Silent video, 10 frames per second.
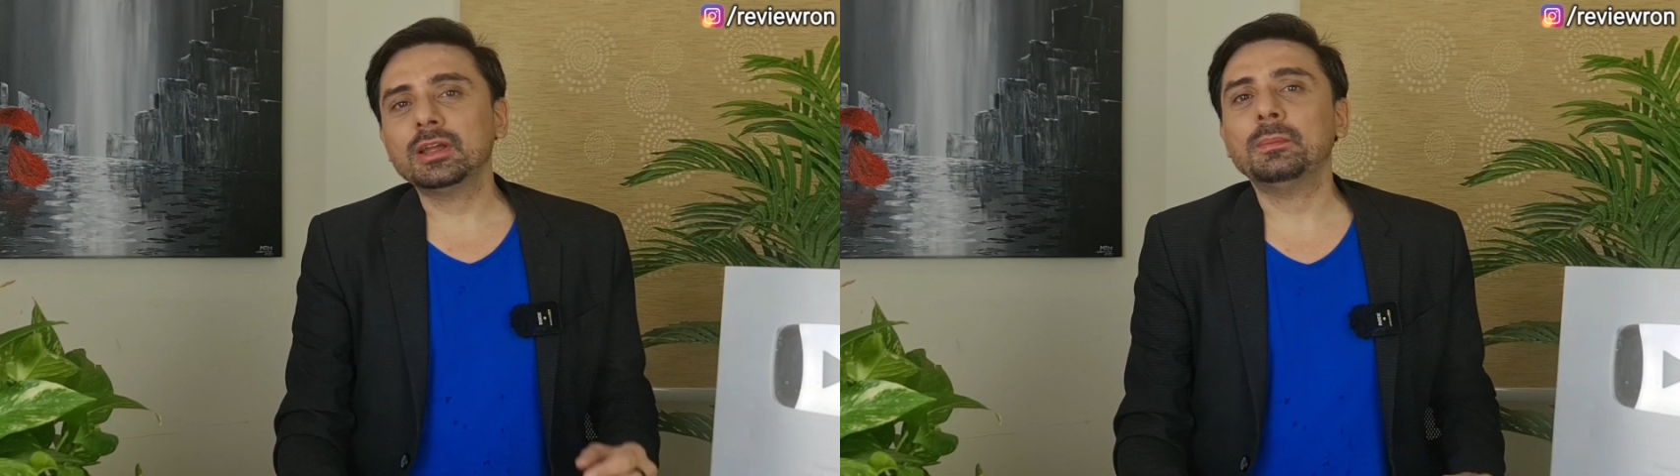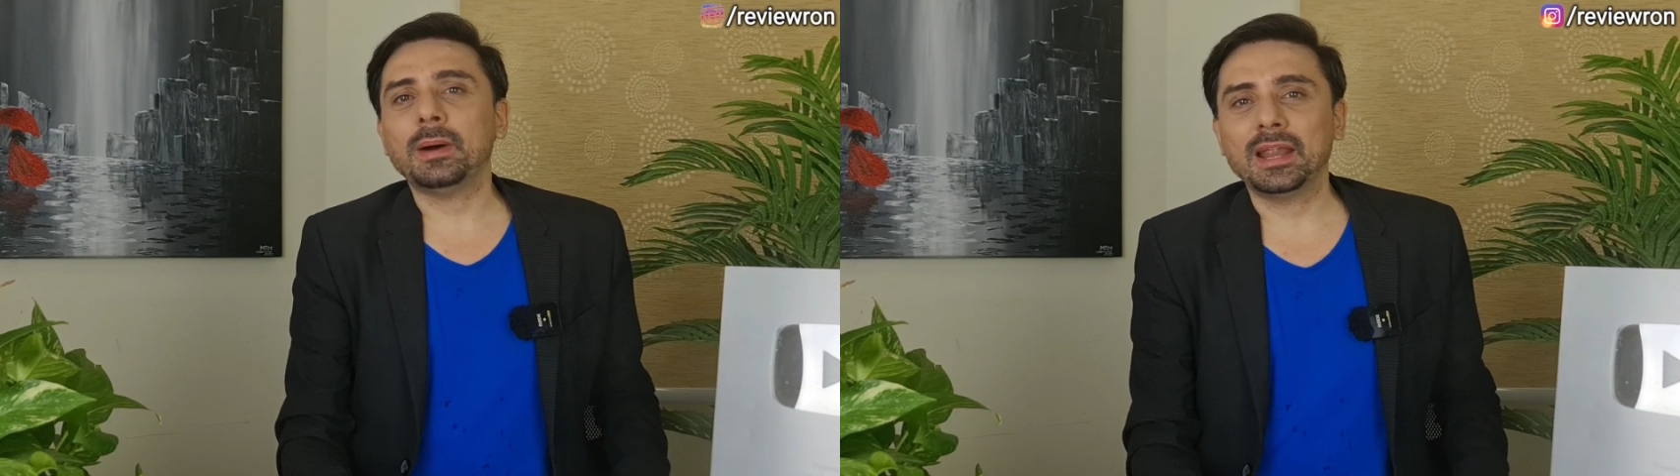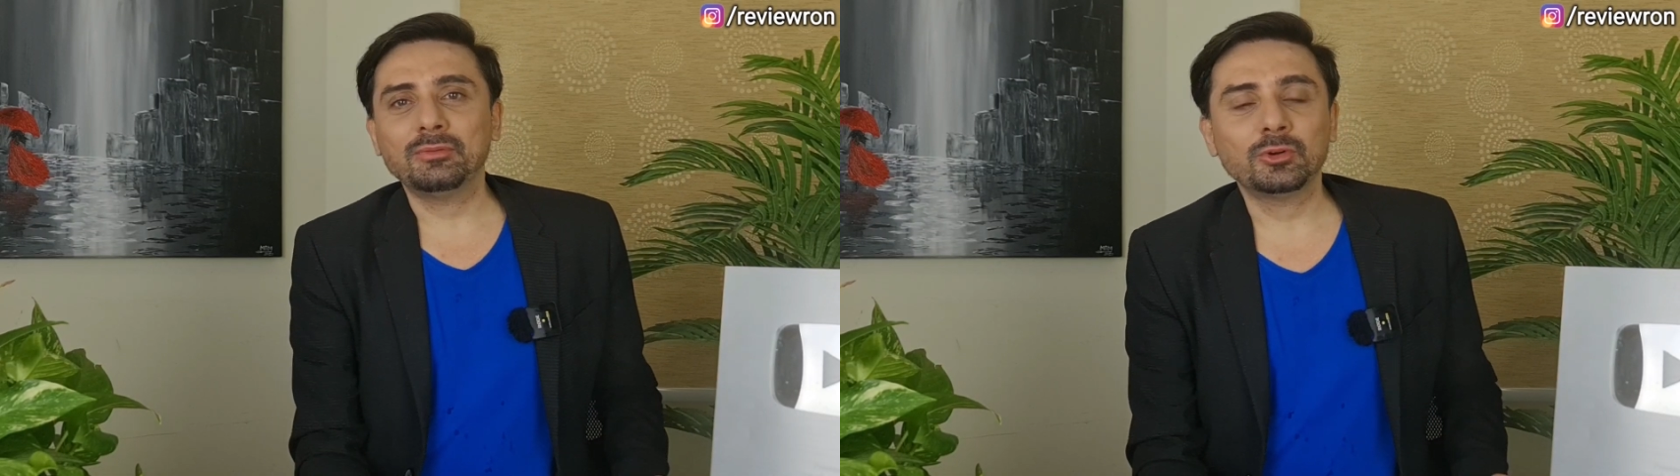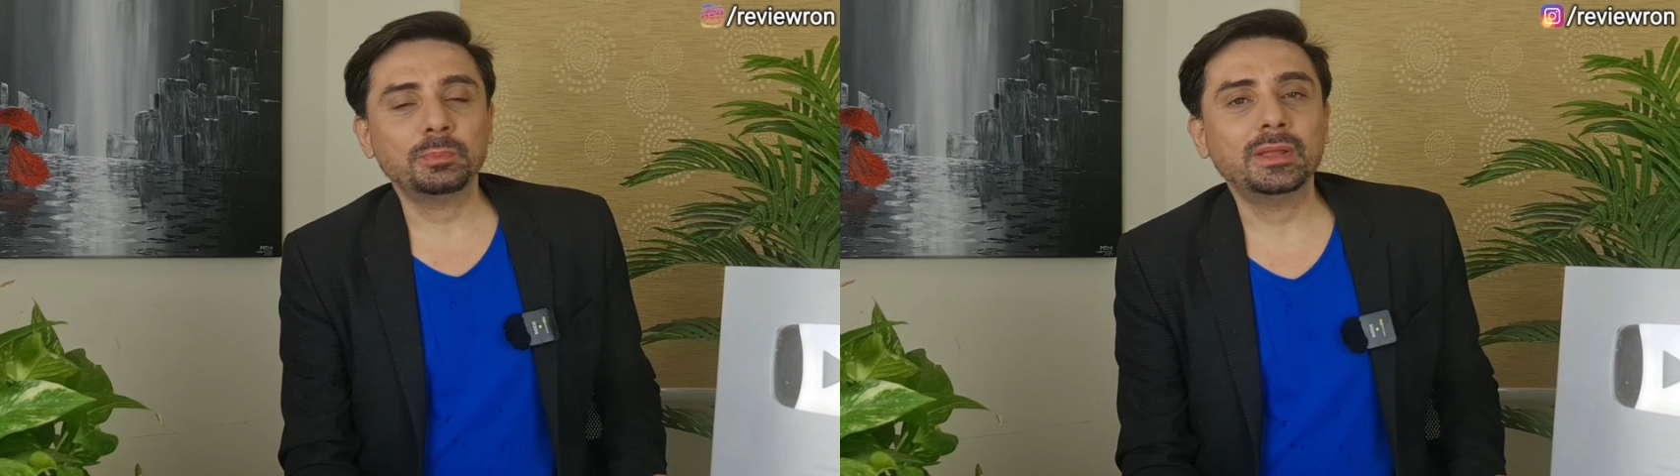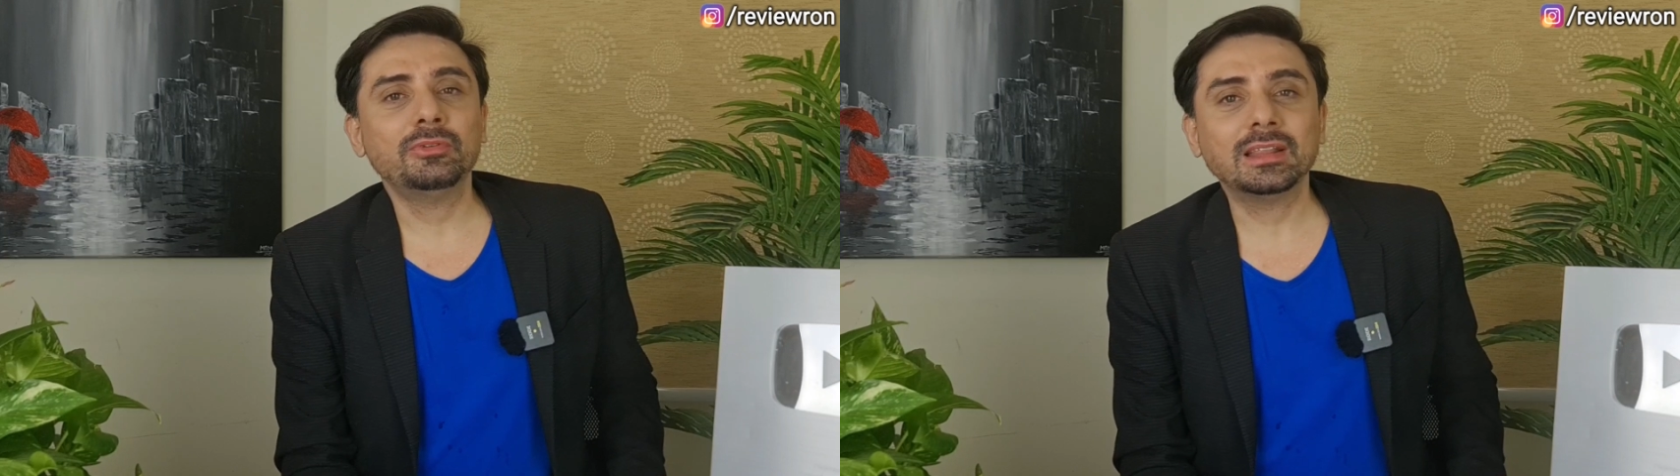your mind
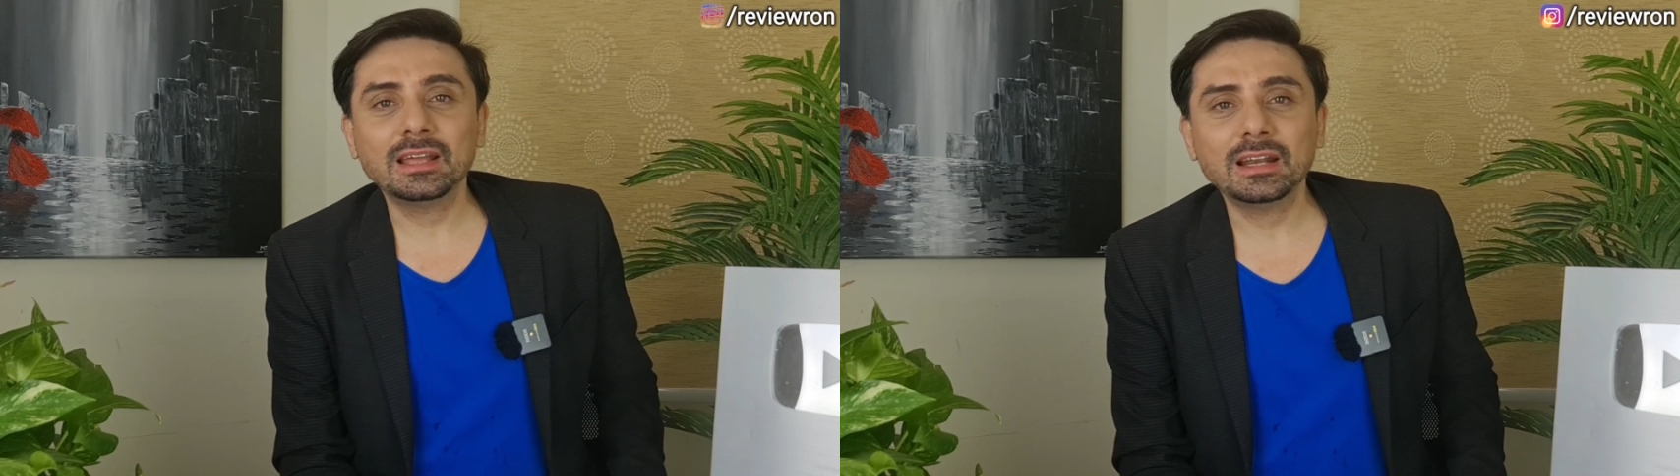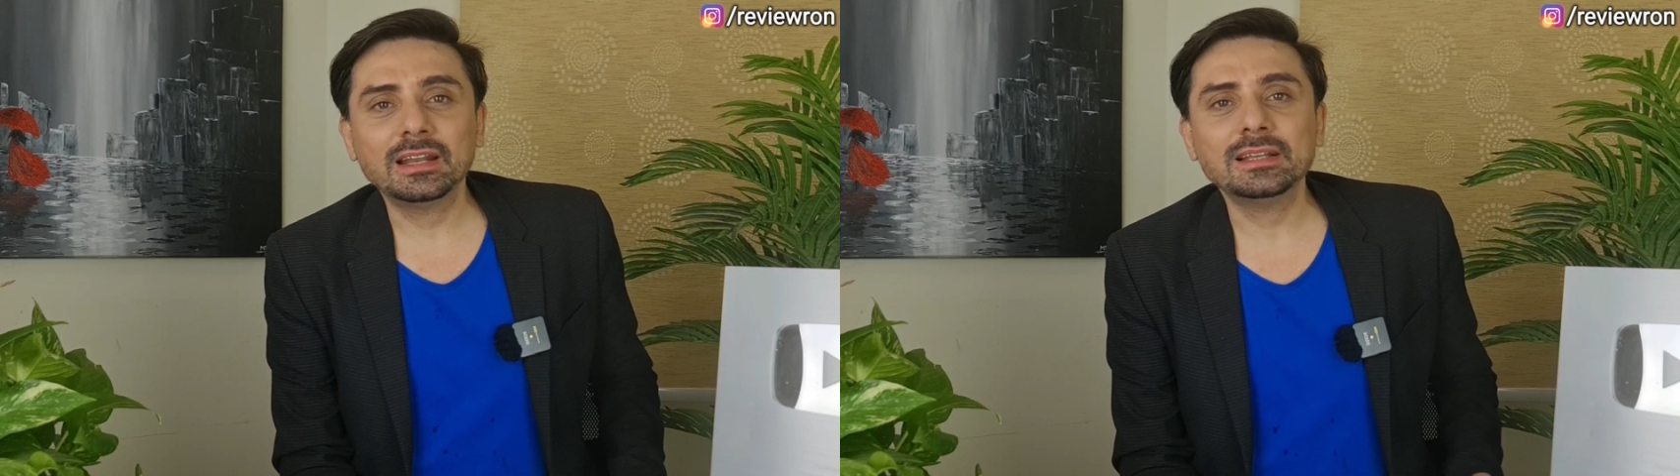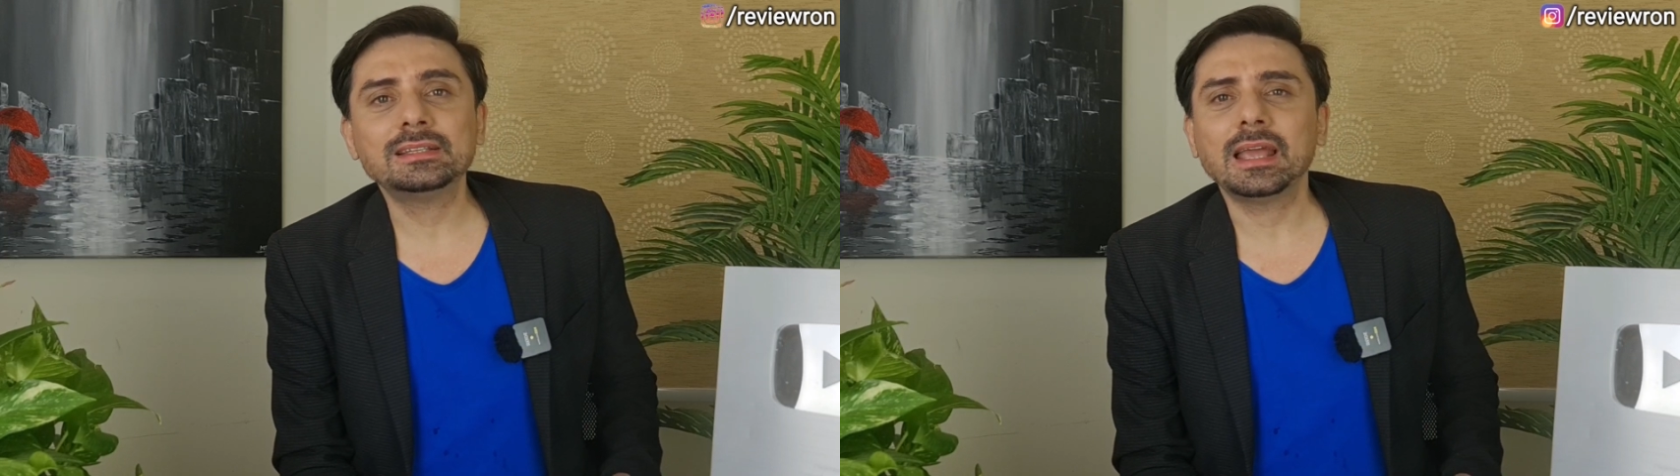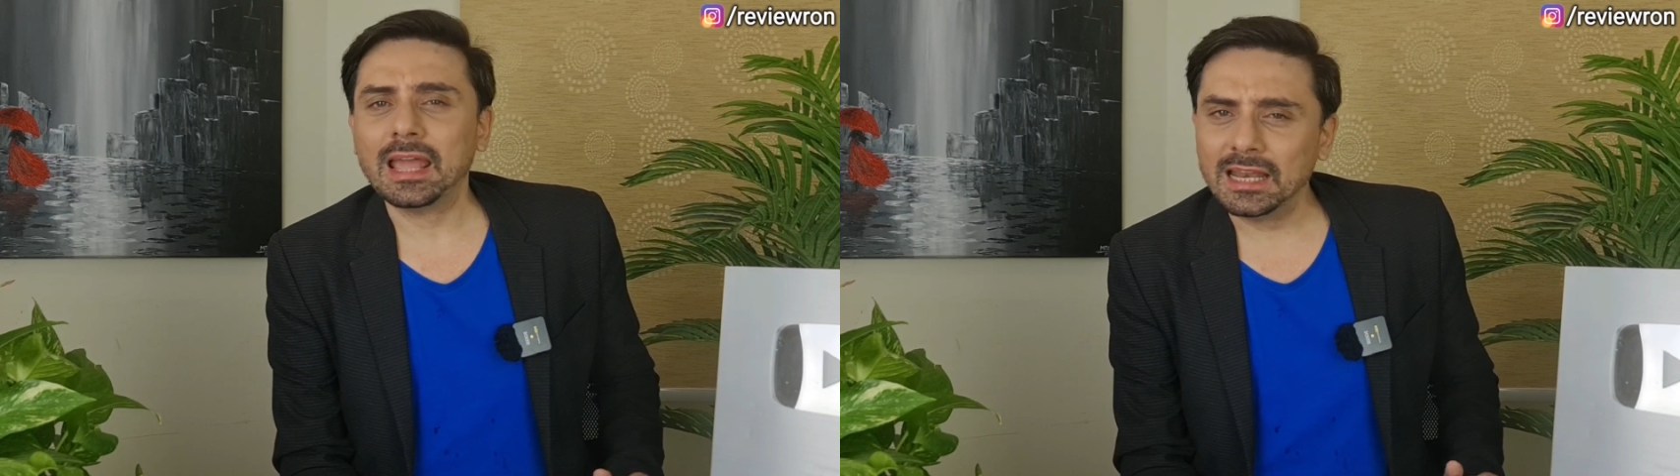would be whether it is